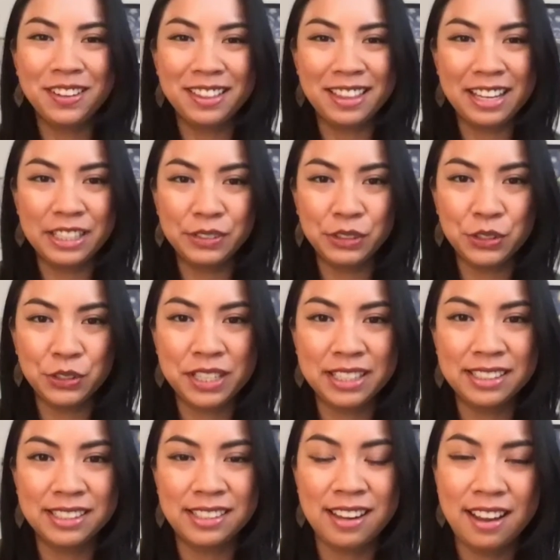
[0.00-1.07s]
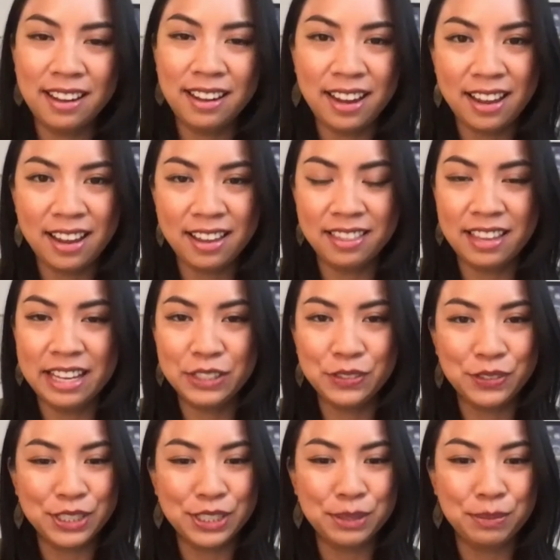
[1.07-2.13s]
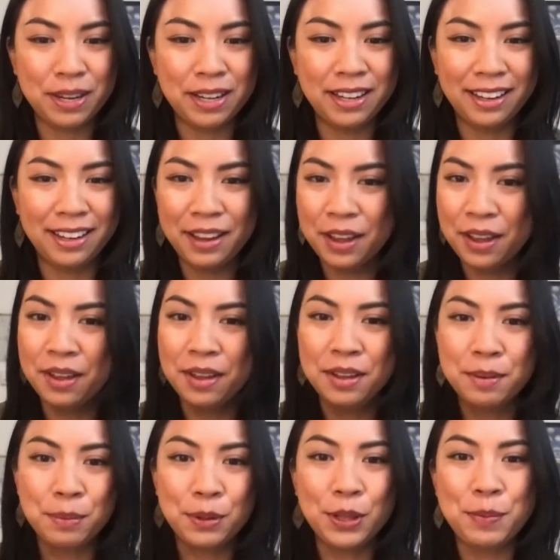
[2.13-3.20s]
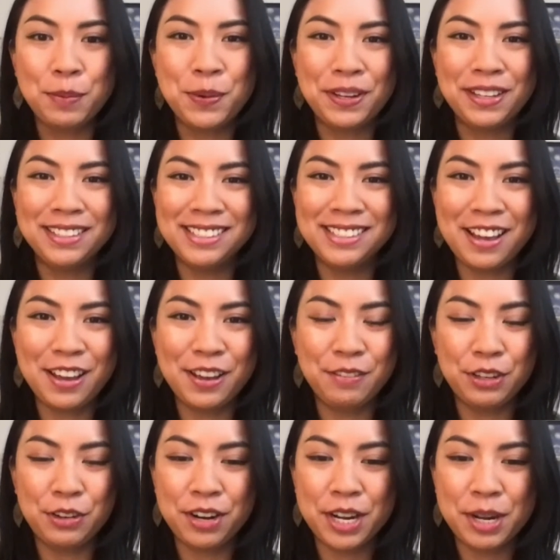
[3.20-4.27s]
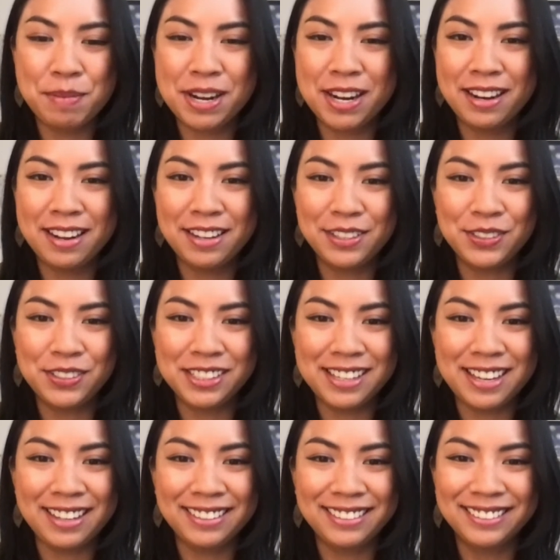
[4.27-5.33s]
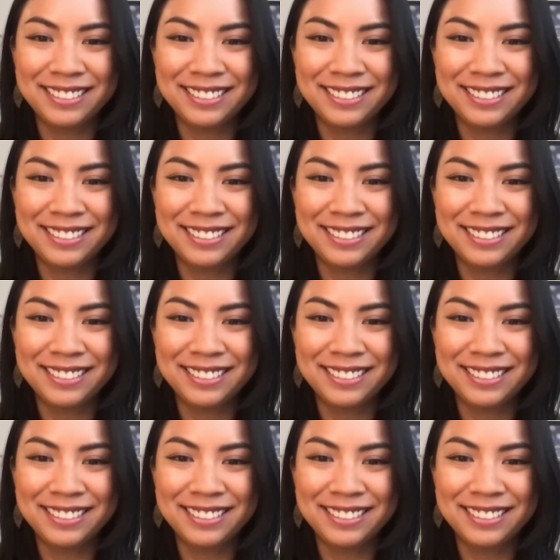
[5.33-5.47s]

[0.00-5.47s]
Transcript: thanks for joining us, Todd, and thanks for explaining bullet points of the Great American Outdoors Act.